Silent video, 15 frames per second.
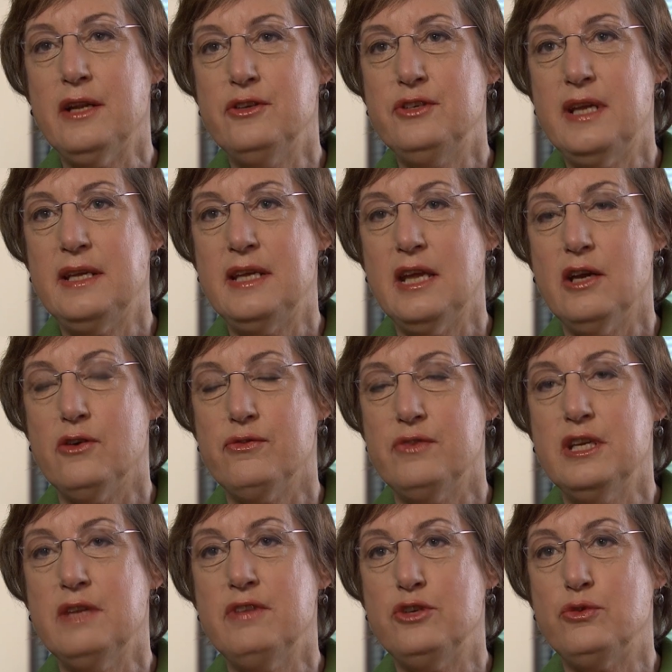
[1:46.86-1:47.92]
to take care of
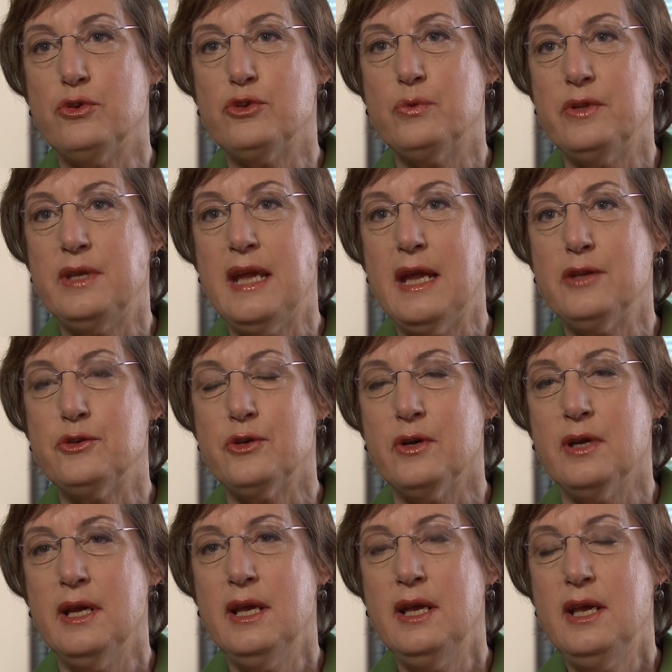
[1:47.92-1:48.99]
individuals with cancer
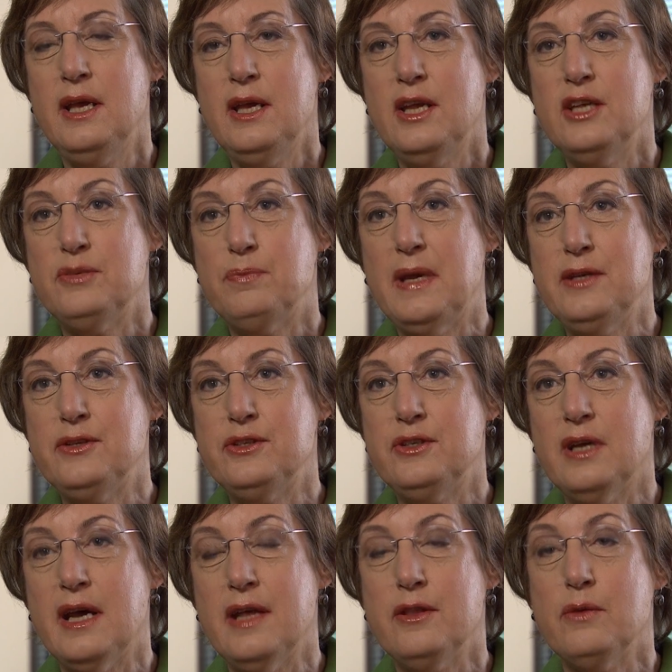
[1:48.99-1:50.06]
is based
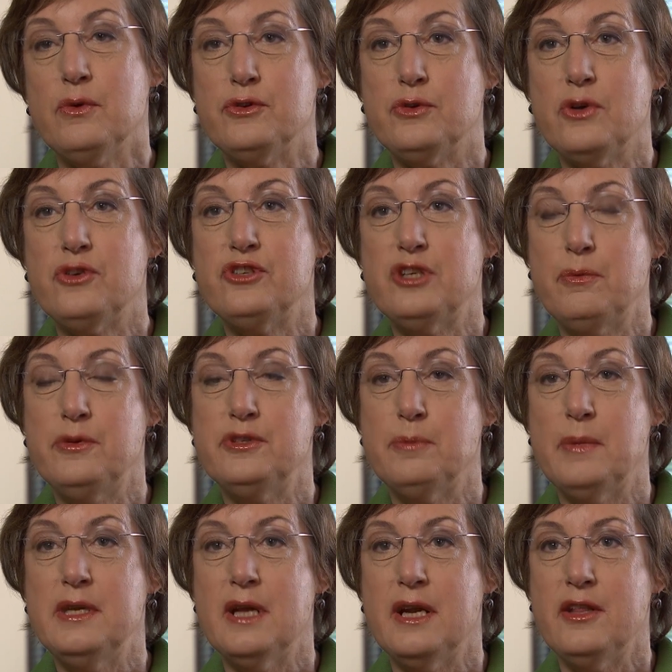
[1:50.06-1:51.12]
on the research that's
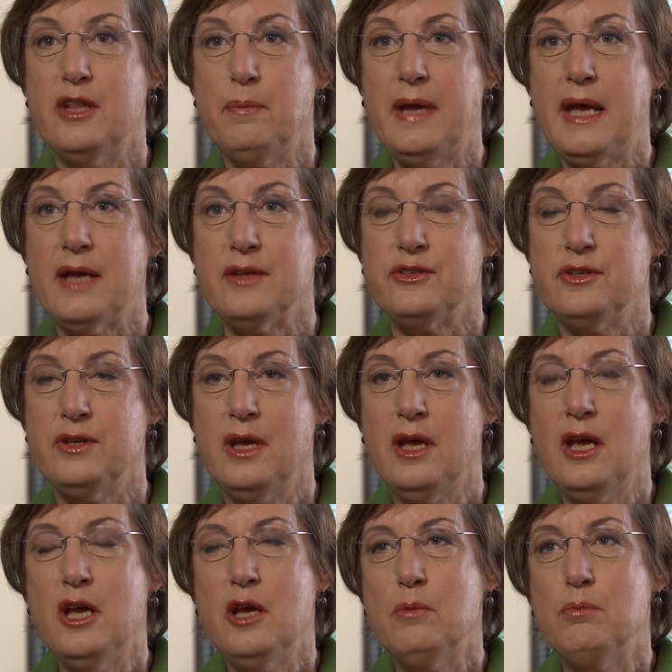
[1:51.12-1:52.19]
been done in the past,
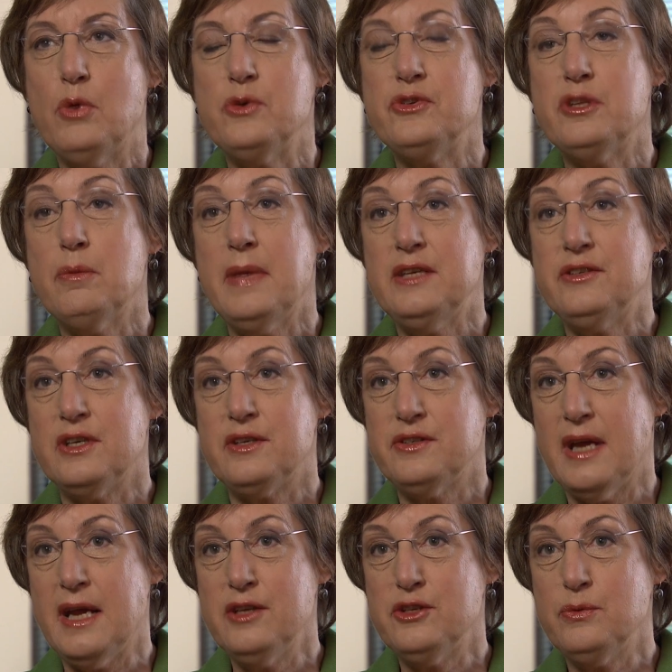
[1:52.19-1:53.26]
both the basic
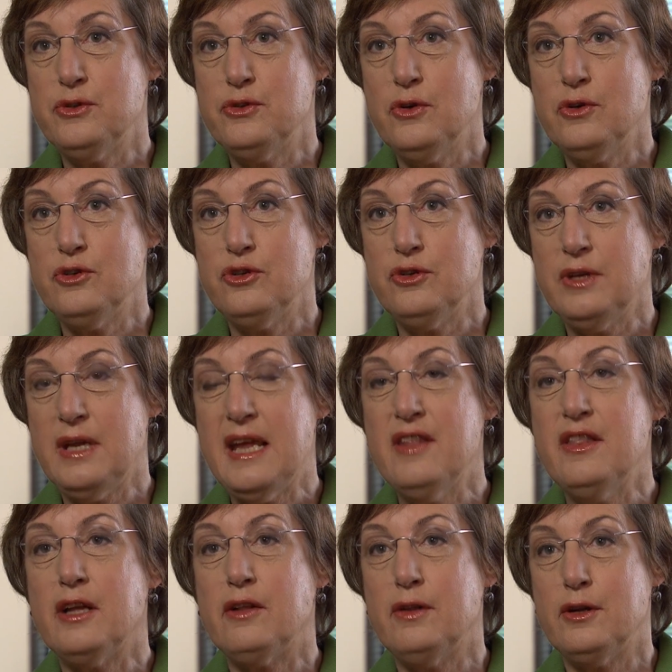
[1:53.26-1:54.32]
science research
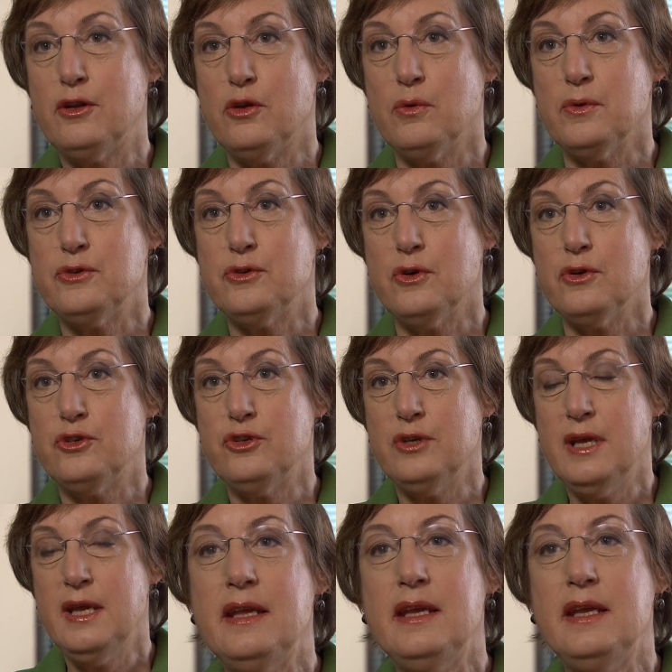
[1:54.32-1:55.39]
and the clinical research.
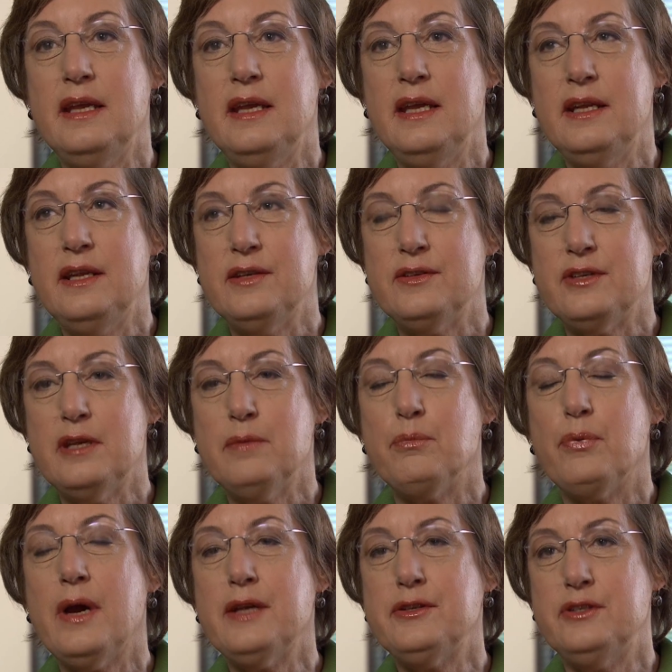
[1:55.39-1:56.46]
It is
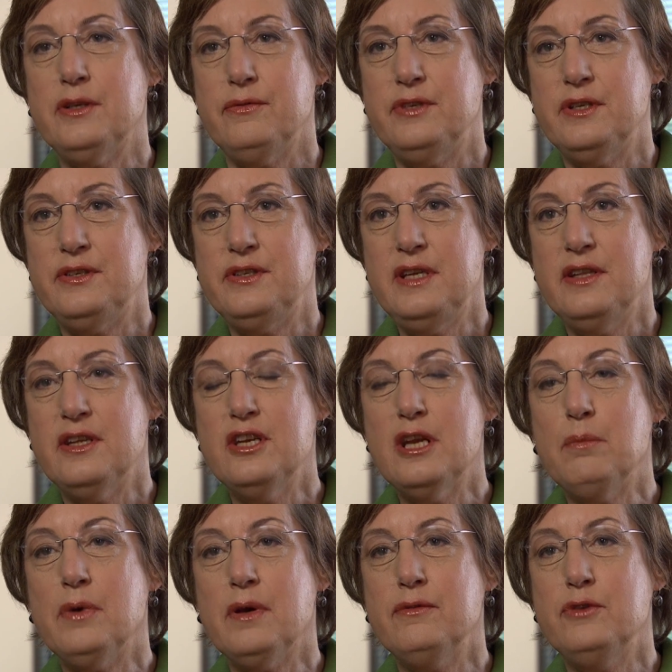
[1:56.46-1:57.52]
impressive to see the
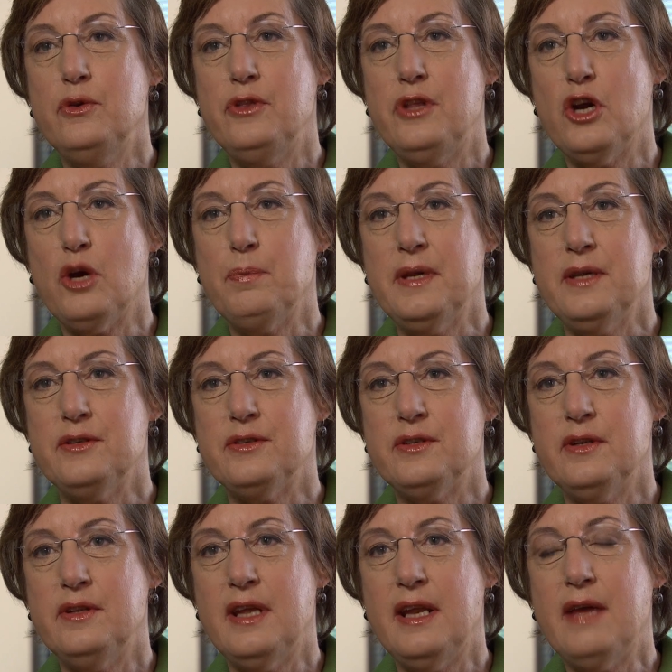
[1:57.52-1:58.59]
number of new therapies
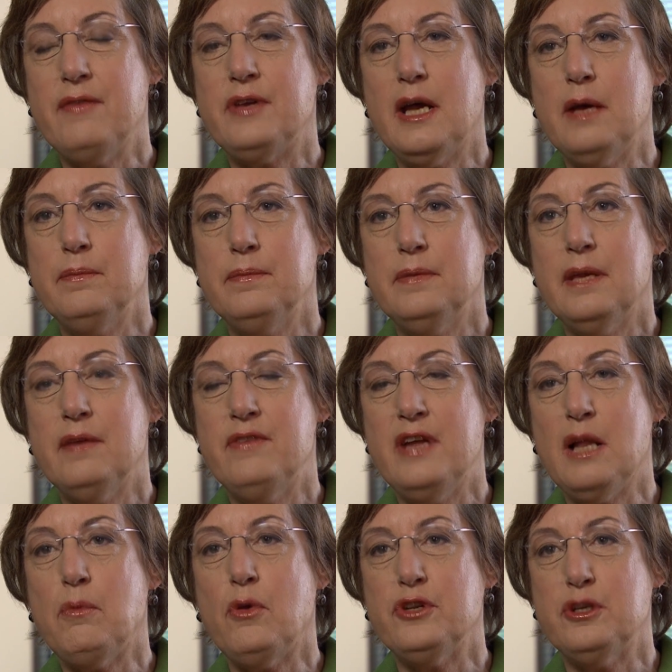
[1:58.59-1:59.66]
that have come
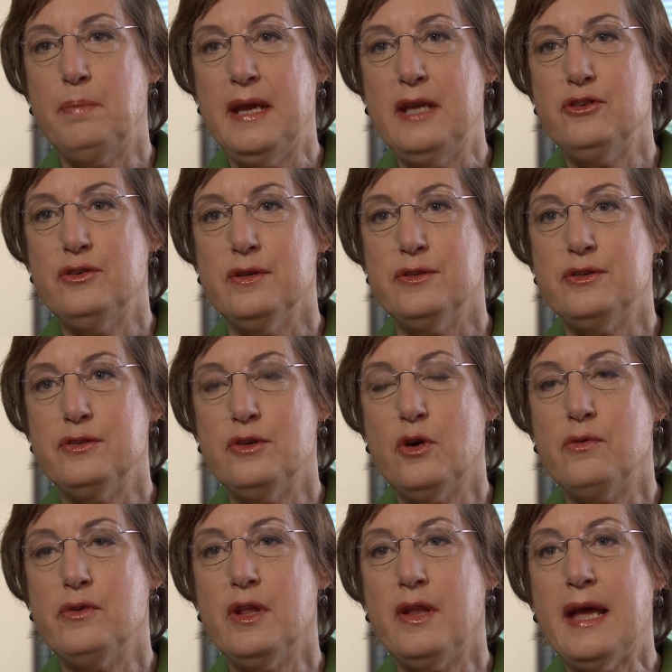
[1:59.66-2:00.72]
available to patients
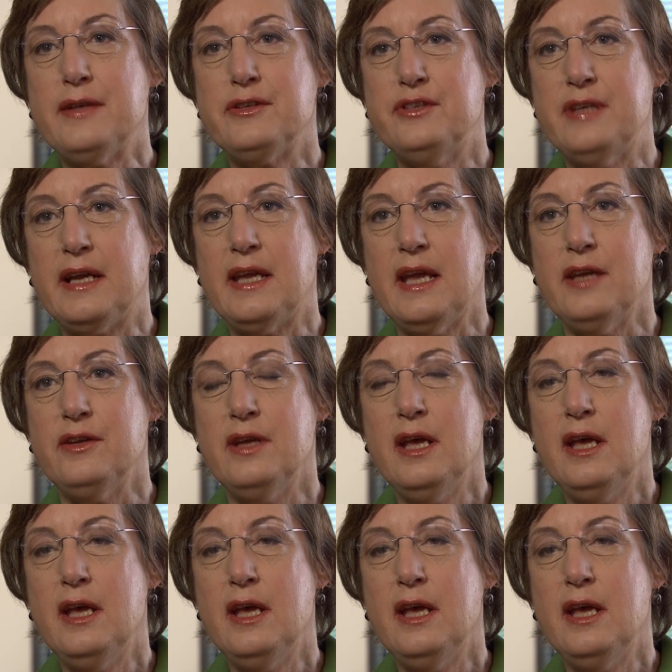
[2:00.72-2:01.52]
over the last decade.